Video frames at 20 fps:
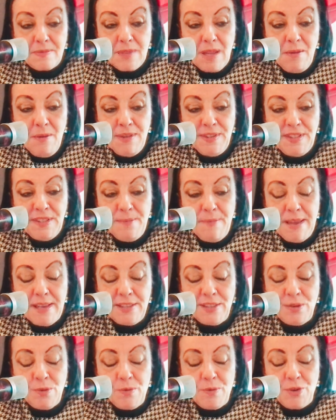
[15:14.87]
Once you make
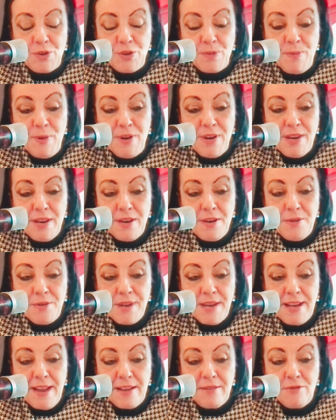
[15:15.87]
so much money, you know, you
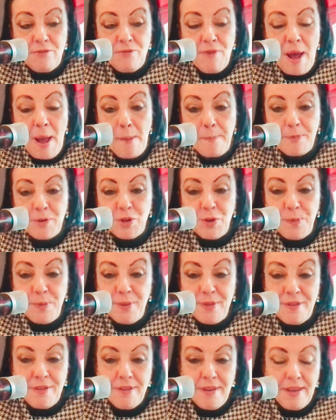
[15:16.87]
get wrapped up
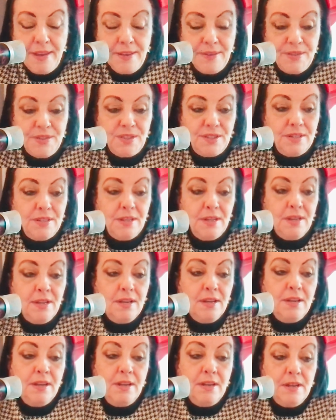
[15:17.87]
in things.
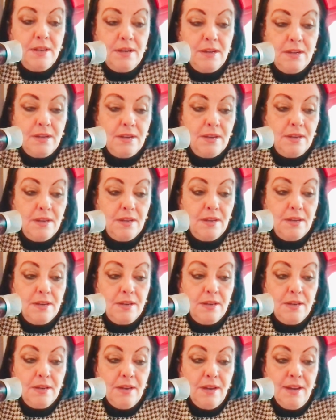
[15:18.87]

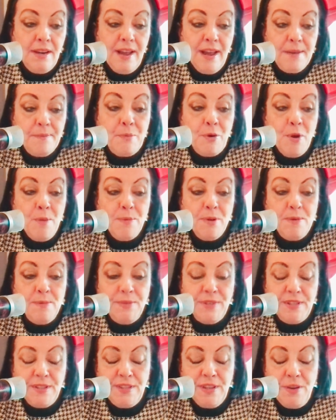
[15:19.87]
And he had problems,
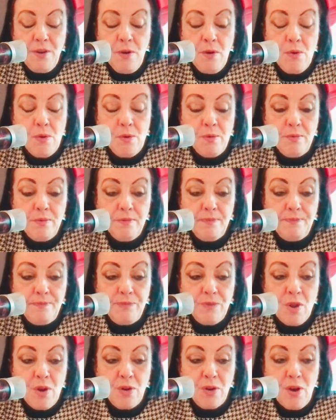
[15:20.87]
as you know
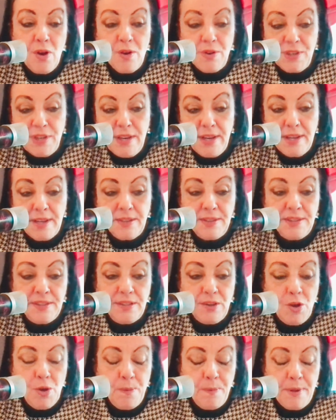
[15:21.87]
narcotics,
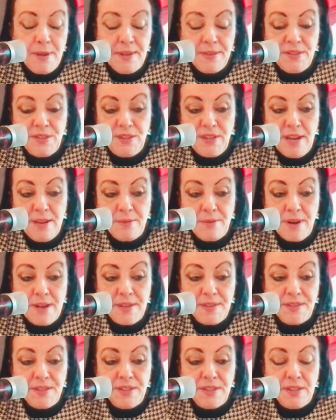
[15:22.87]
up as, down
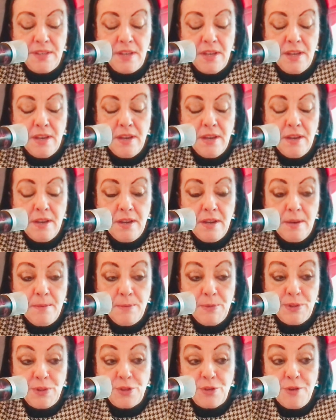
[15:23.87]
as,
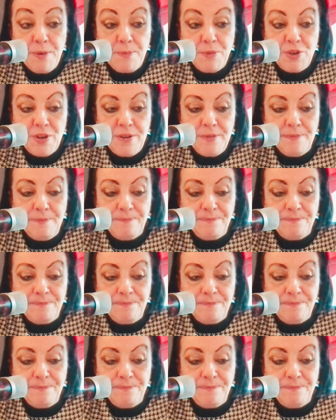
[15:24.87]
prescription.